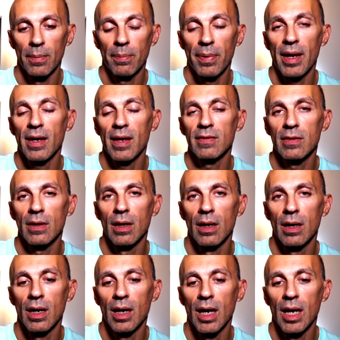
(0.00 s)
pace,
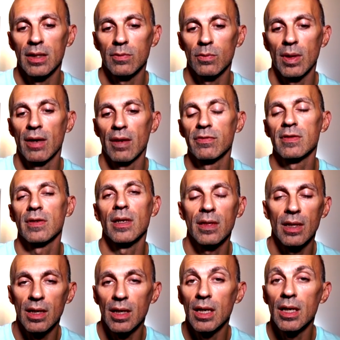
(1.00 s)
as we have
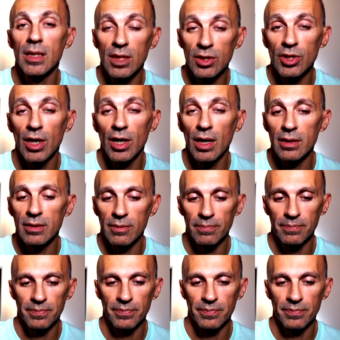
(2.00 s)
seen in the chart.